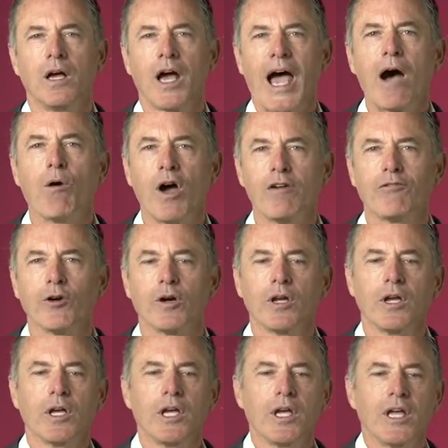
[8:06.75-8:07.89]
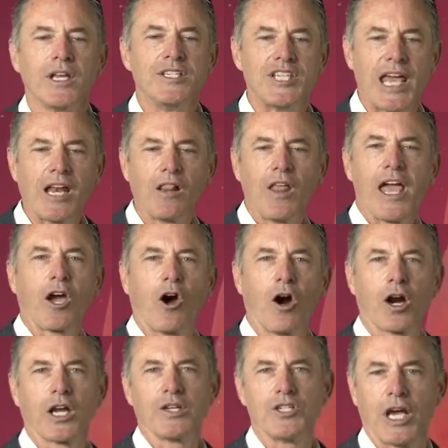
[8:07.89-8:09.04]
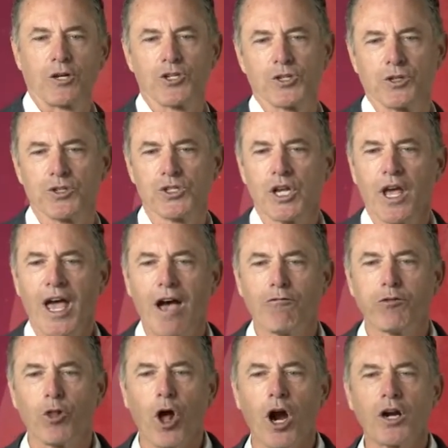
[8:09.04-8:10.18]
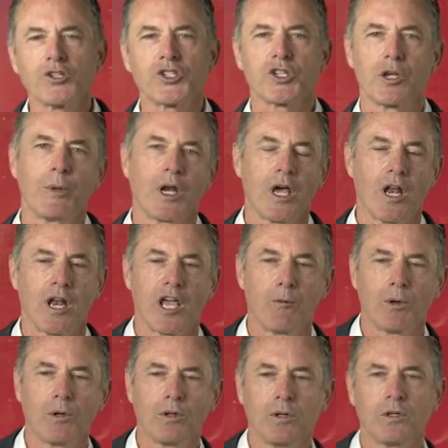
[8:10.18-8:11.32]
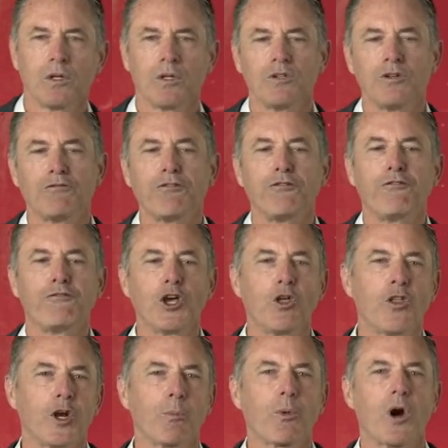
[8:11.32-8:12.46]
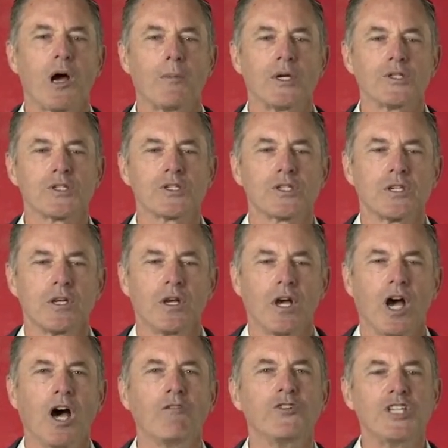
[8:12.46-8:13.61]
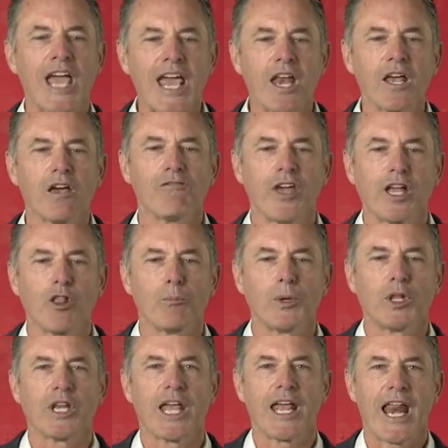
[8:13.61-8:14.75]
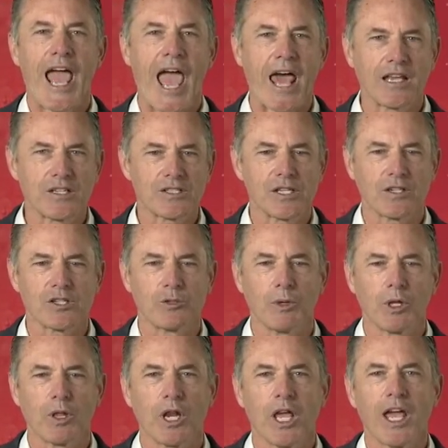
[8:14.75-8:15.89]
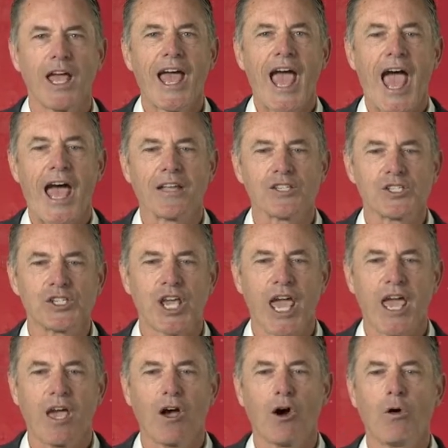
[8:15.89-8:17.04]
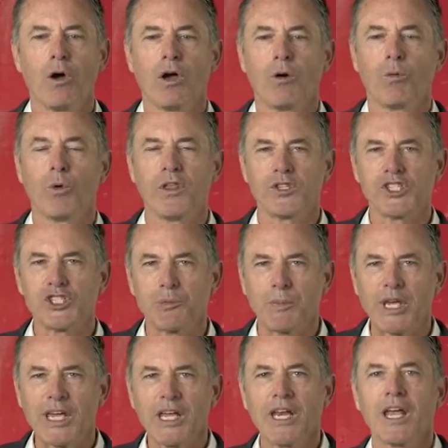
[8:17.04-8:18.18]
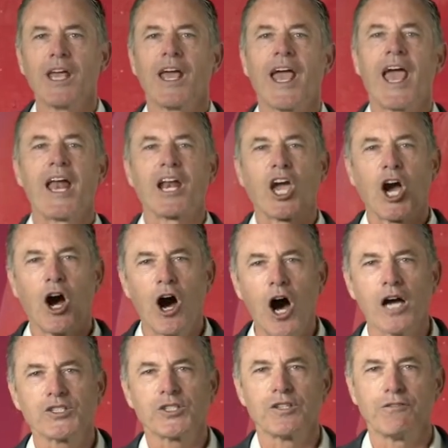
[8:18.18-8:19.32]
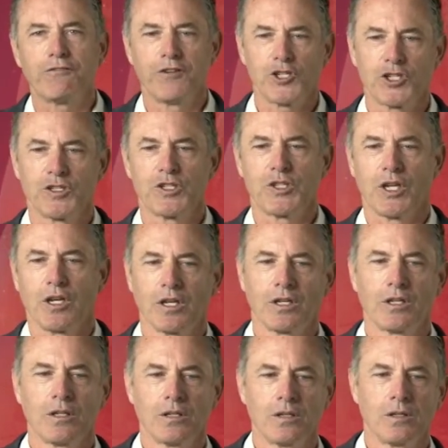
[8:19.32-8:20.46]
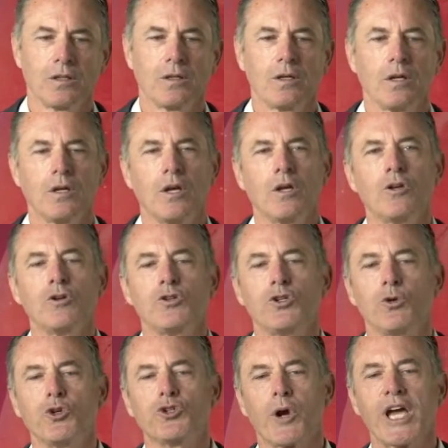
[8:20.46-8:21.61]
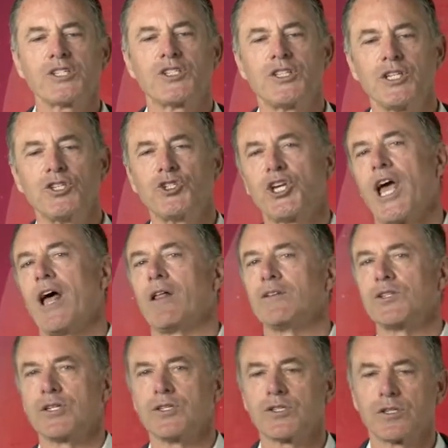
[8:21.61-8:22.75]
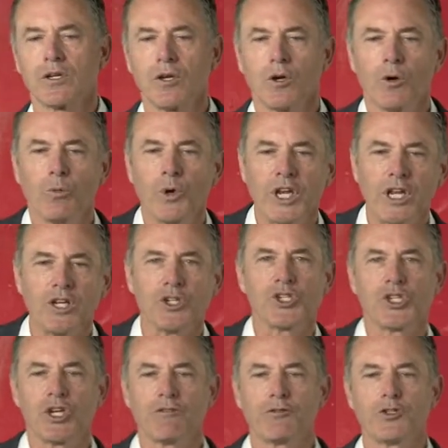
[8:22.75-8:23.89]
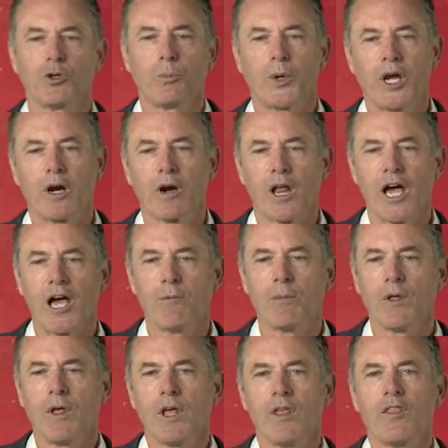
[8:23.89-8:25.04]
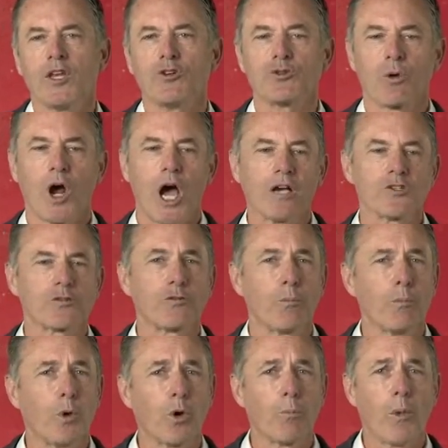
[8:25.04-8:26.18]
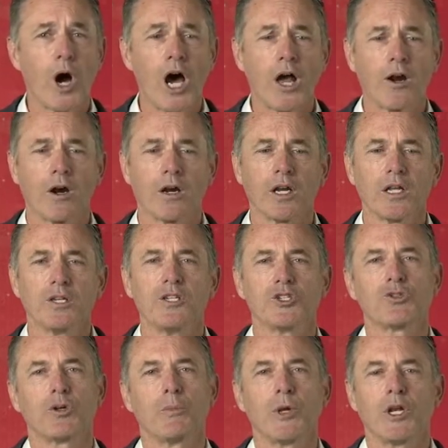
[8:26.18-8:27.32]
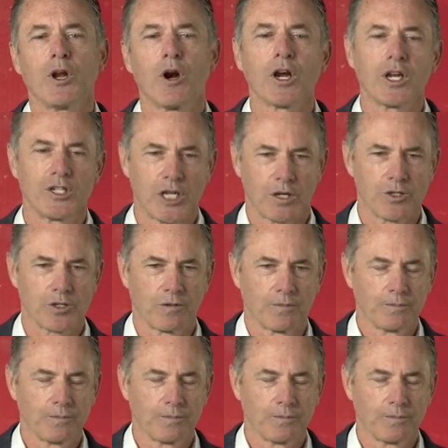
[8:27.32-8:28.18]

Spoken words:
However, data lake architectures have largely been unable to fulfill their promise of data availability and accessibility at scale with speed and cost efficiency. To address these challenges, we need to shift to a paradigm that draws from more modern distributed architecture.